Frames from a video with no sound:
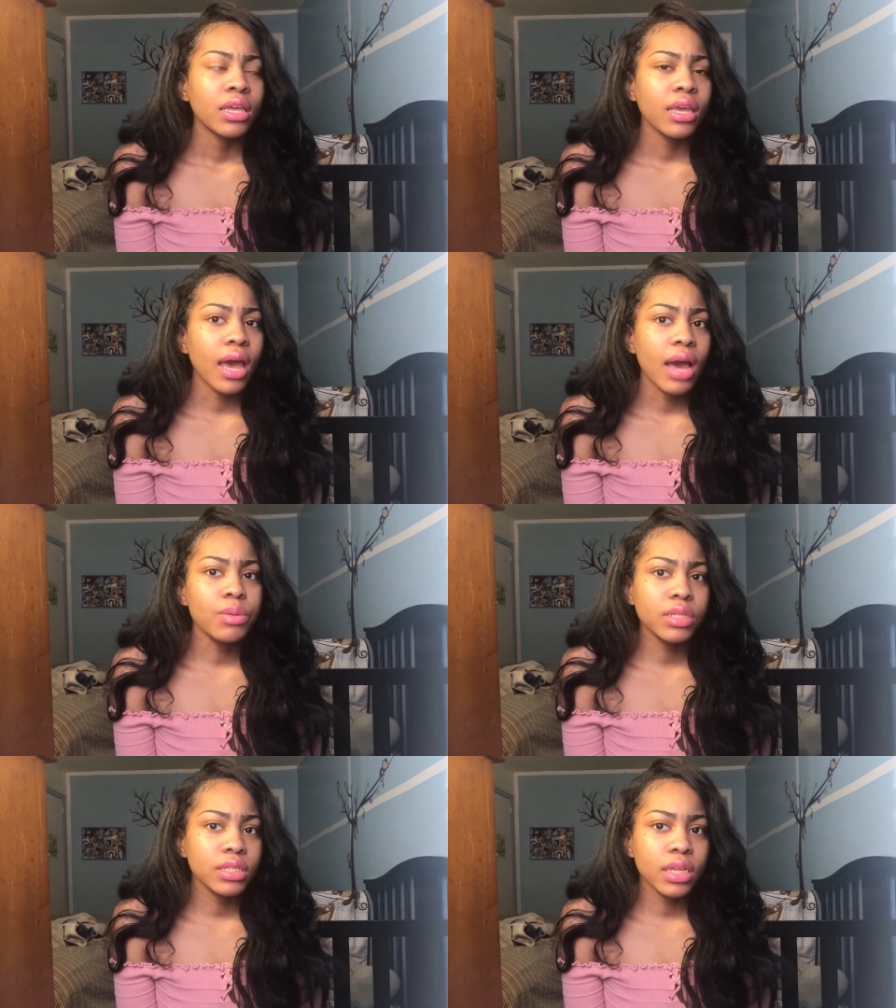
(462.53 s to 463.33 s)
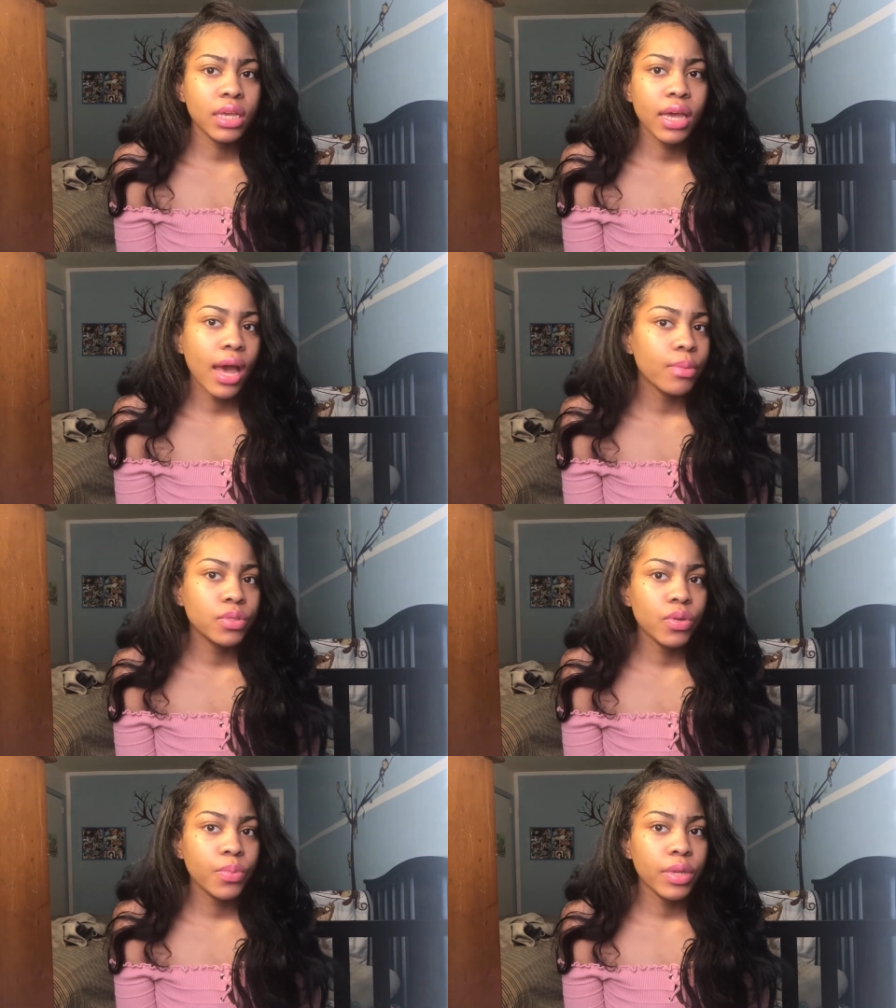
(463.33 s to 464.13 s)
I was just thinking I was
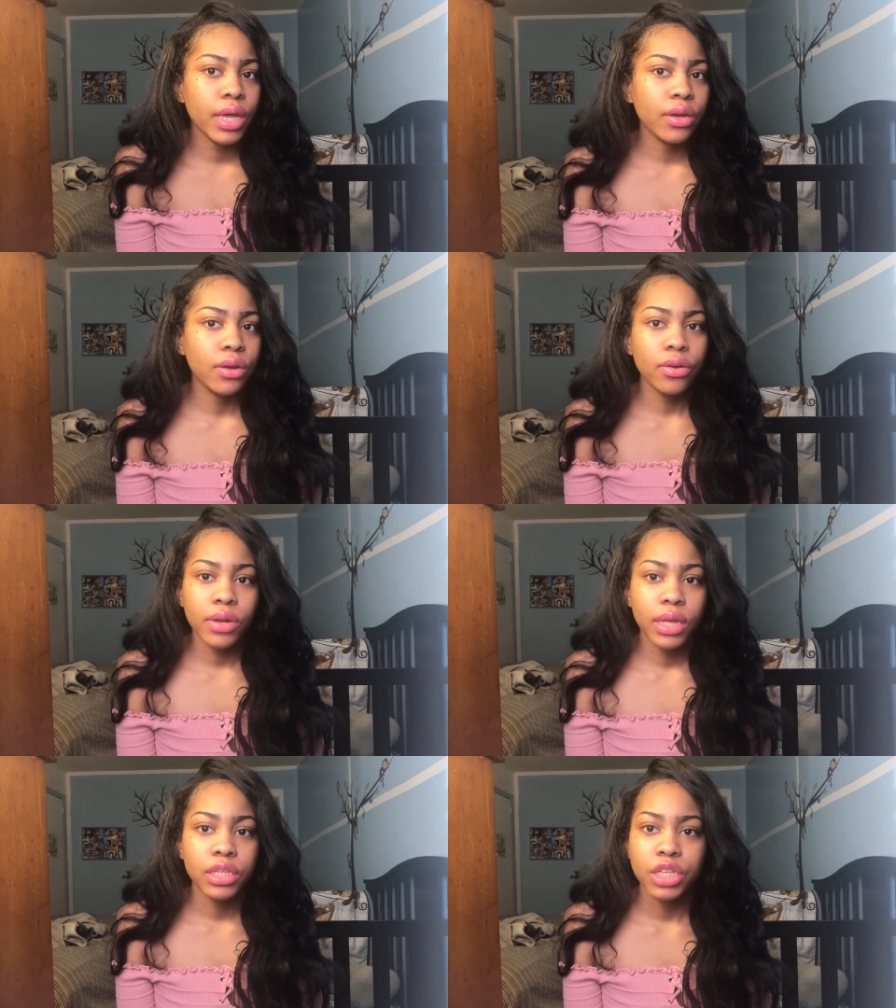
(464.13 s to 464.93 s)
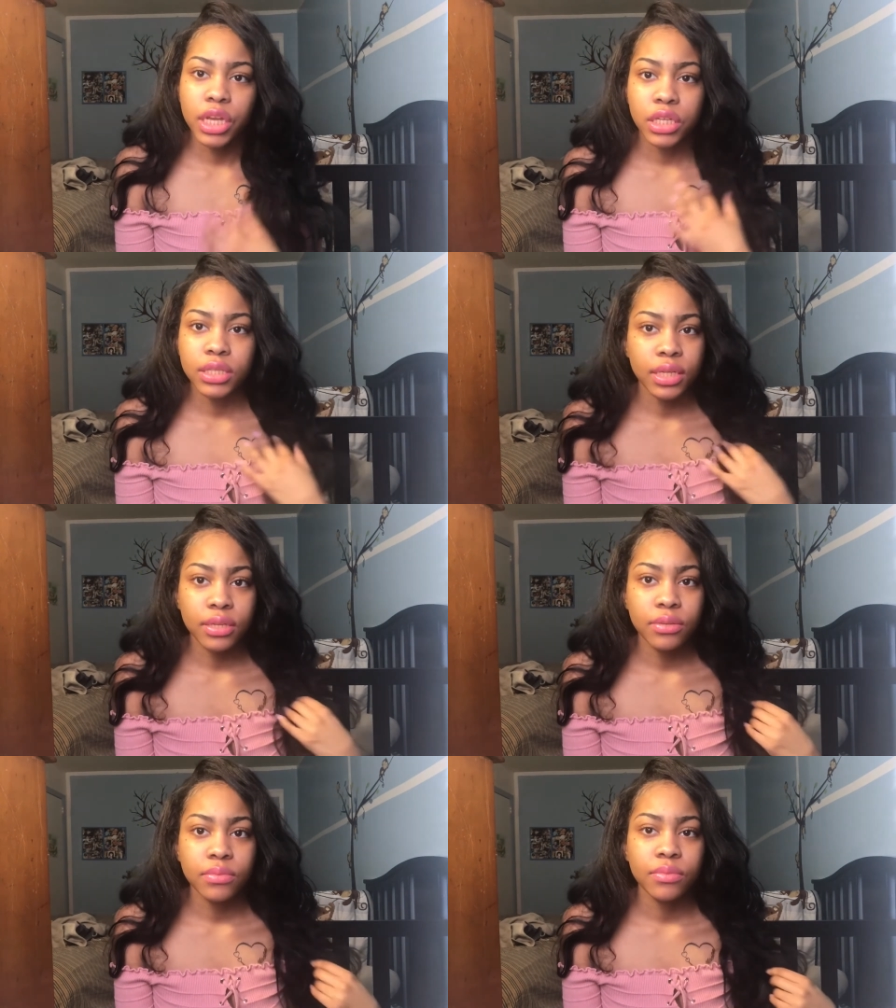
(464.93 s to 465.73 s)
going to be that girl that changed
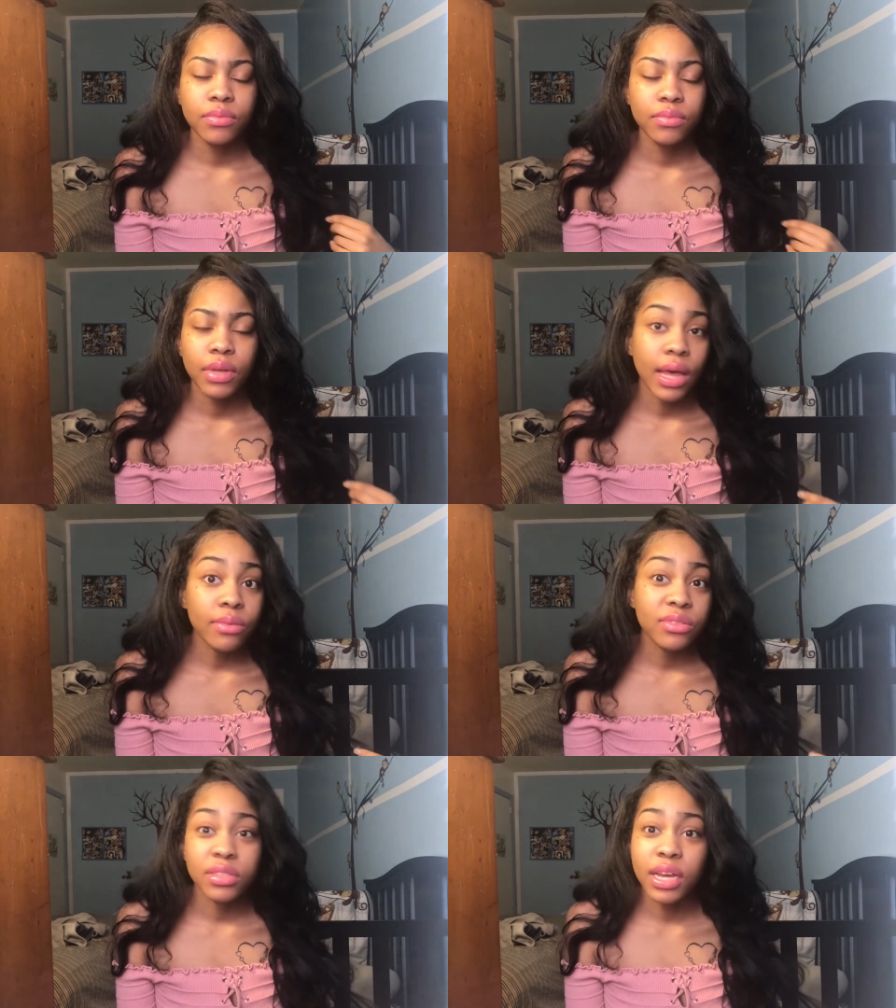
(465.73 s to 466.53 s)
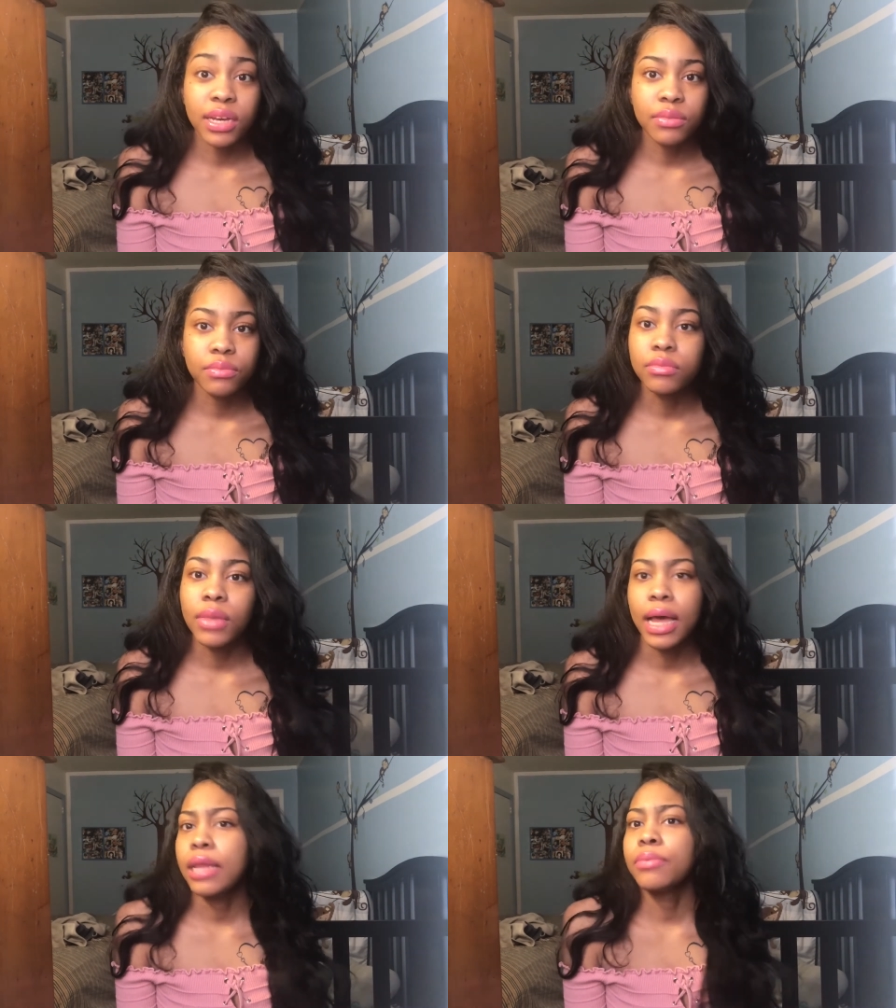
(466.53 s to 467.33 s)
them. I was dumb,
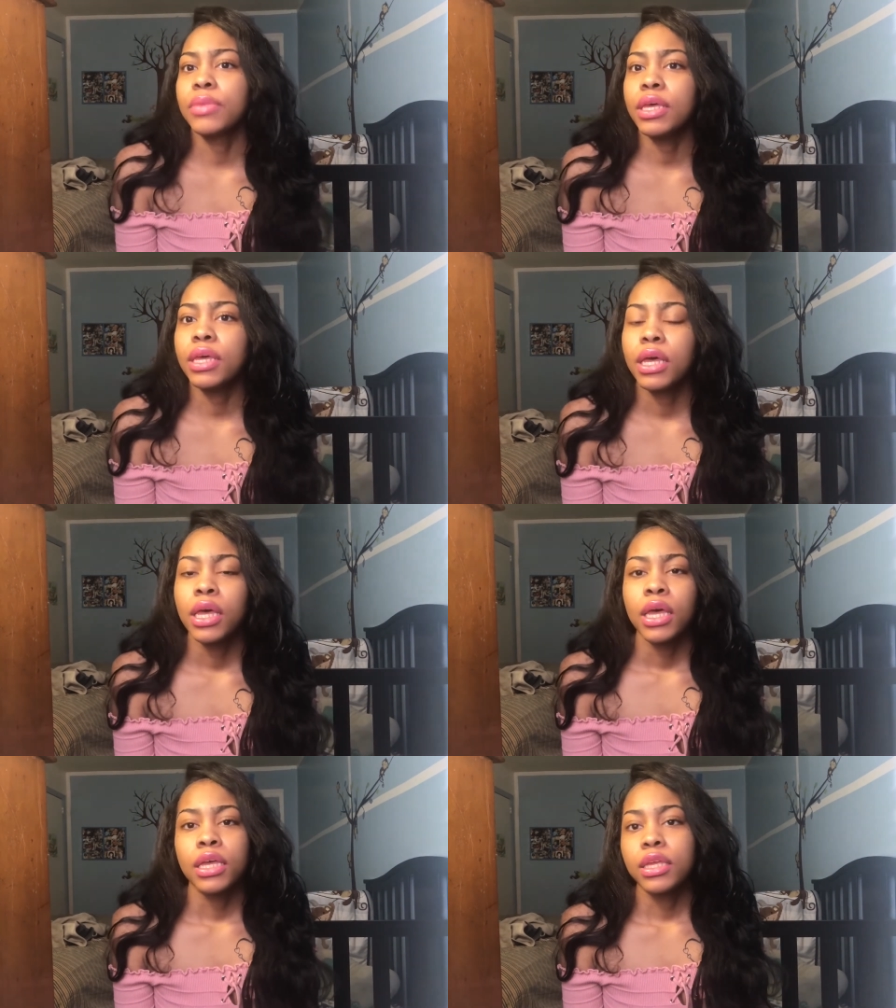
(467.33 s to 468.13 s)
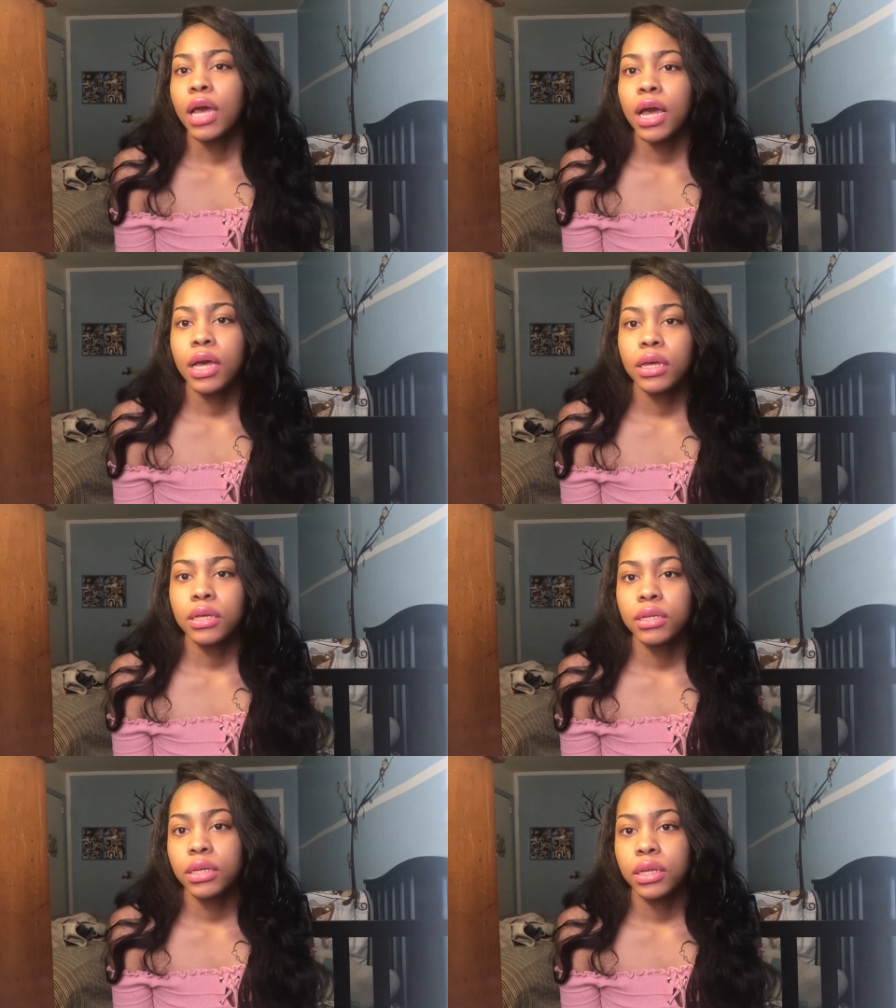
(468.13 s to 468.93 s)
I'll admit.
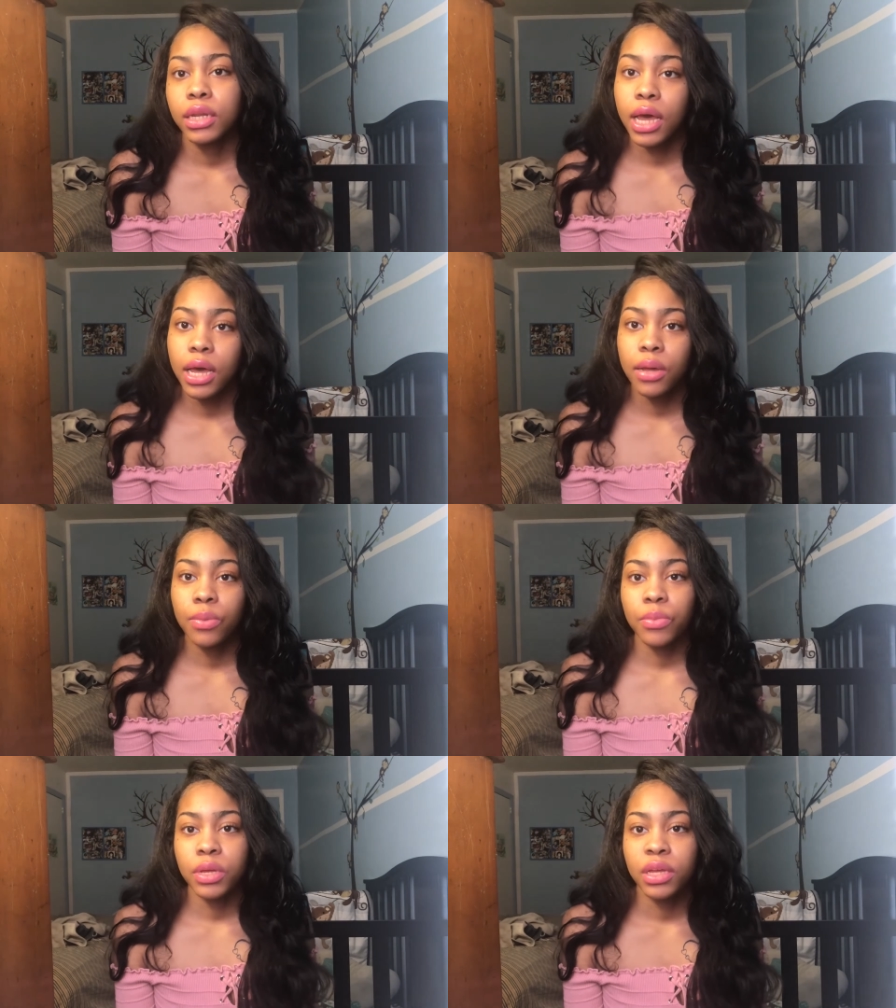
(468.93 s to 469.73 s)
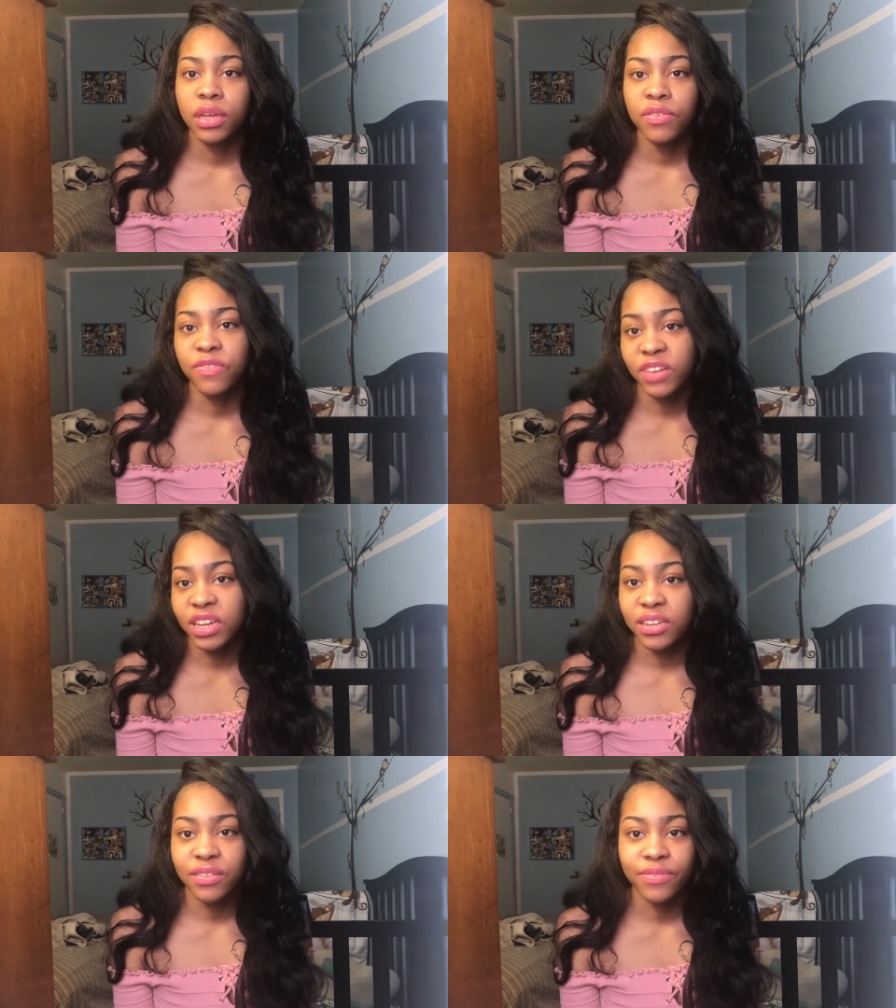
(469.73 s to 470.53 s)
Young, dumb,
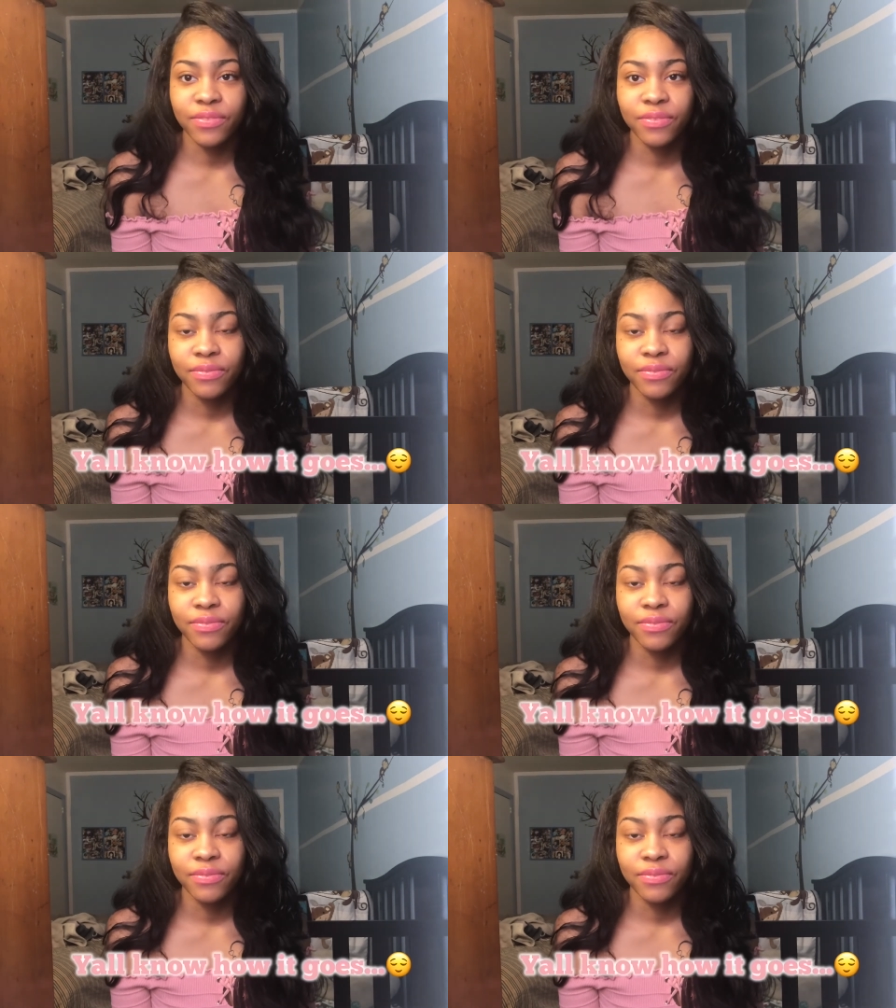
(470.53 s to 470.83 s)
full of.